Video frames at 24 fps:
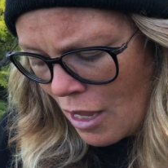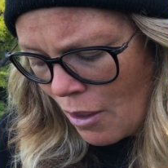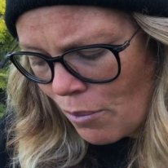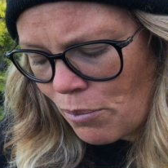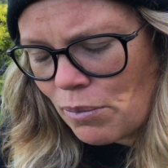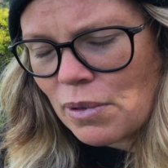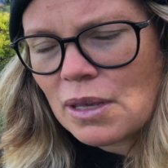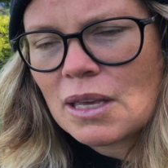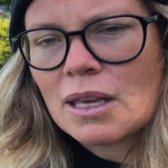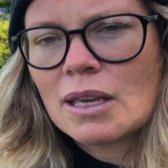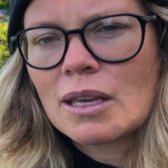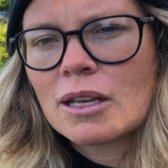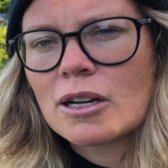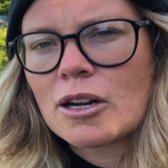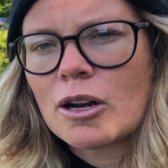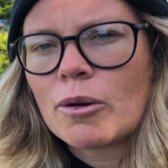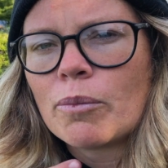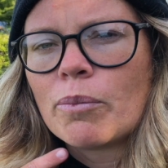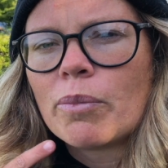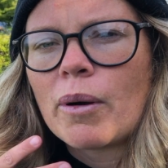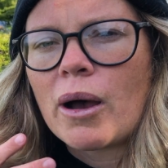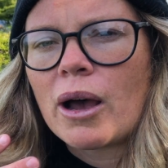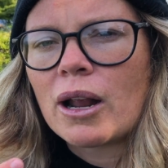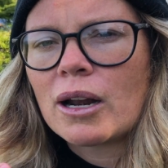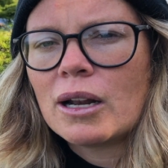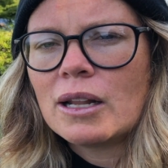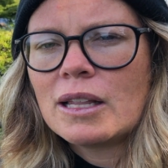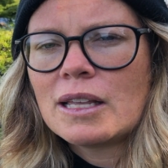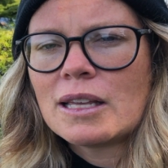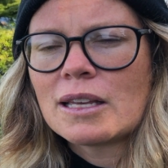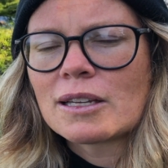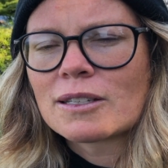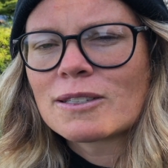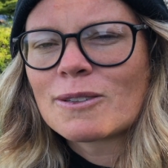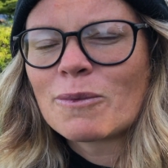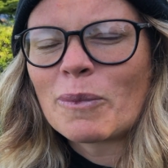being in our bodily
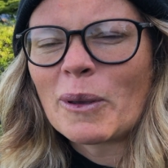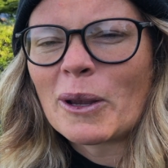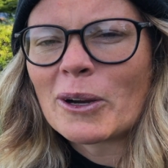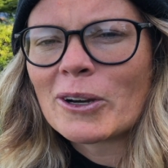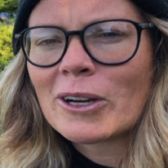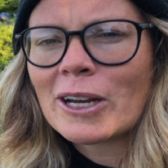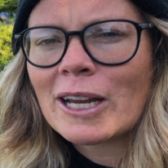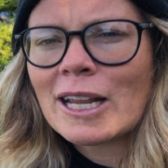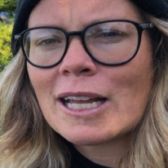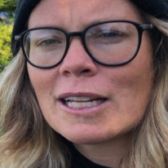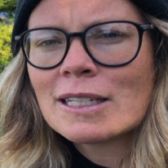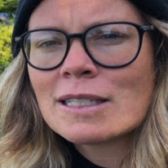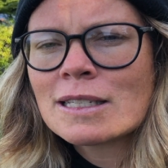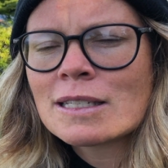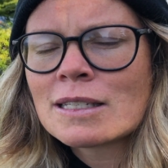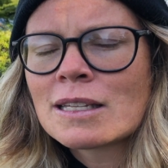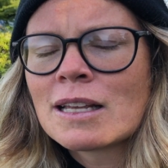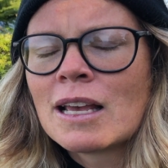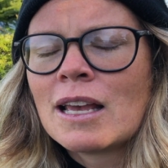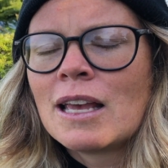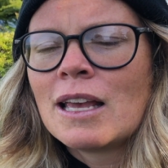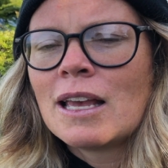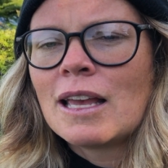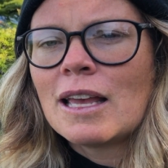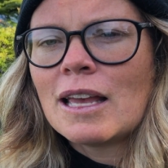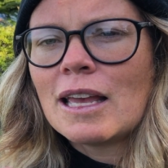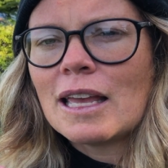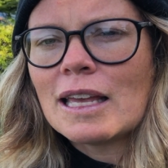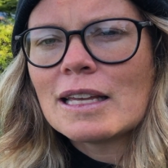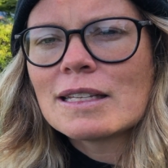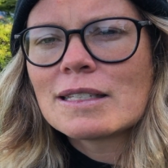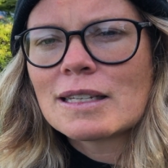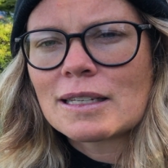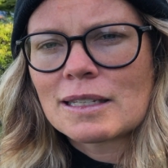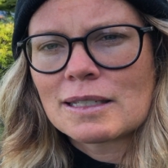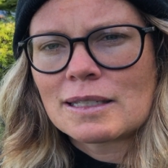experience
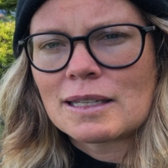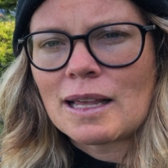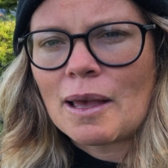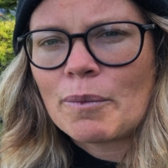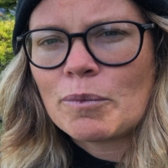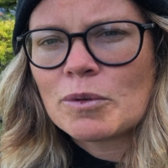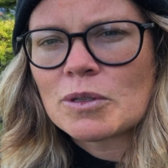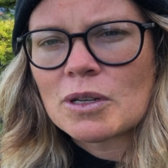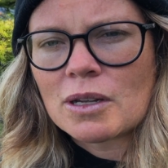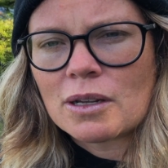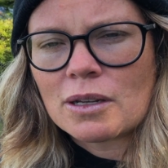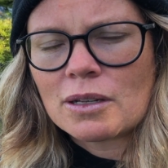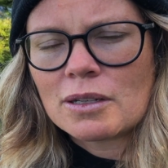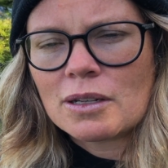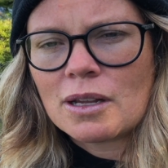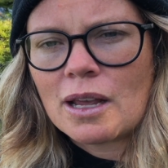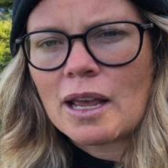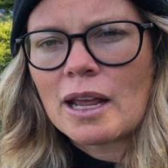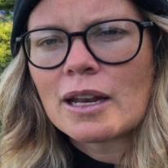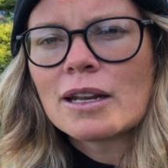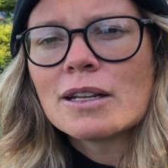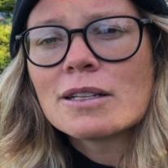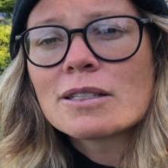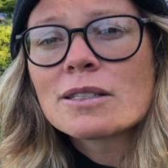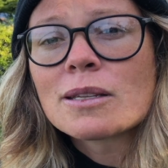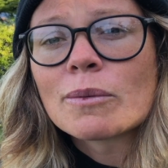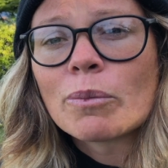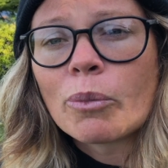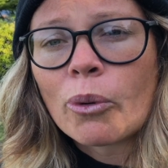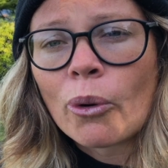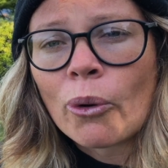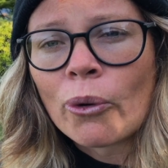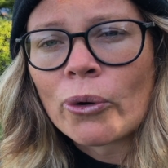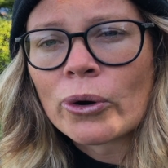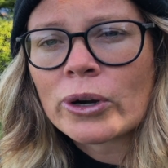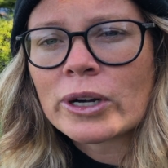is accepted and is
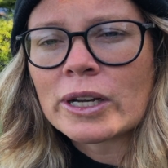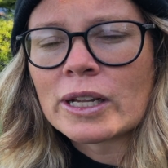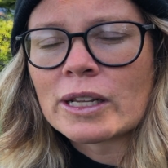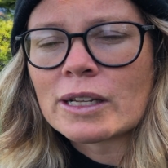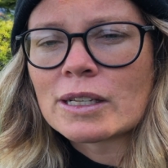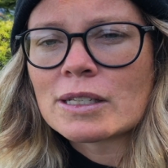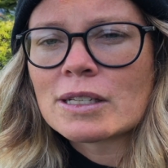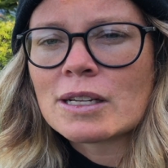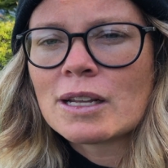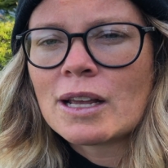supported.